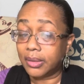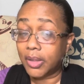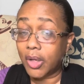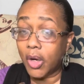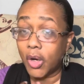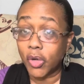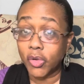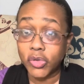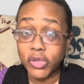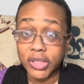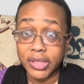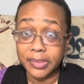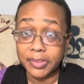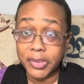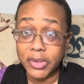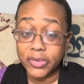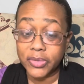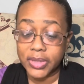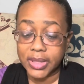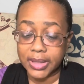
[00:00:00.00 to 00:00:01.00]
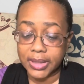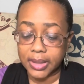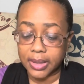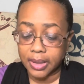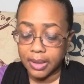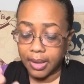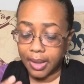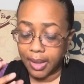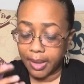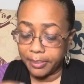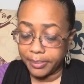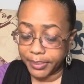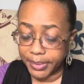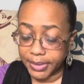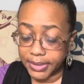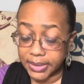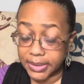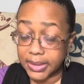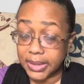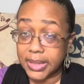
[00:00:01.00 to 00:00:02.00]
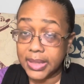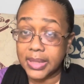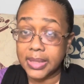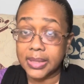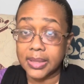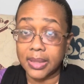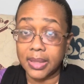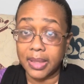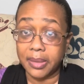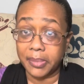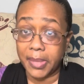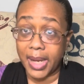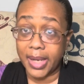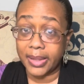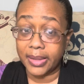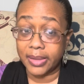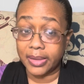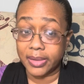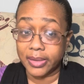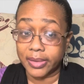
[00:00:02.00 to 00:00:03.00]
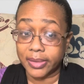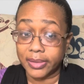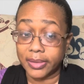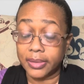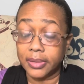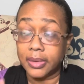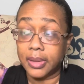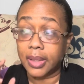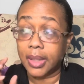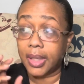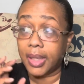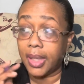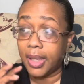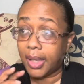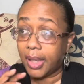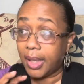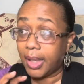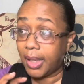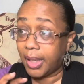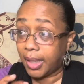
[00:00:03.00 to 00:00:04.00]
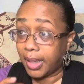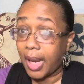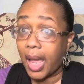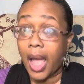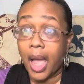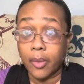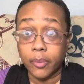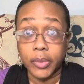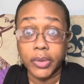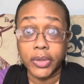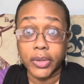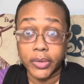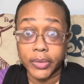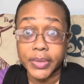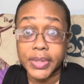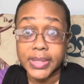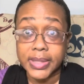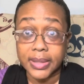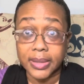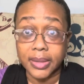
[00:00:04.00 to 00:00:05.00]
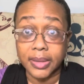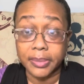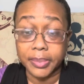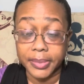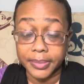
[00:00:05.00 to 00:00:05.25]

ocean music and put these in my ear, and I would go to sleep.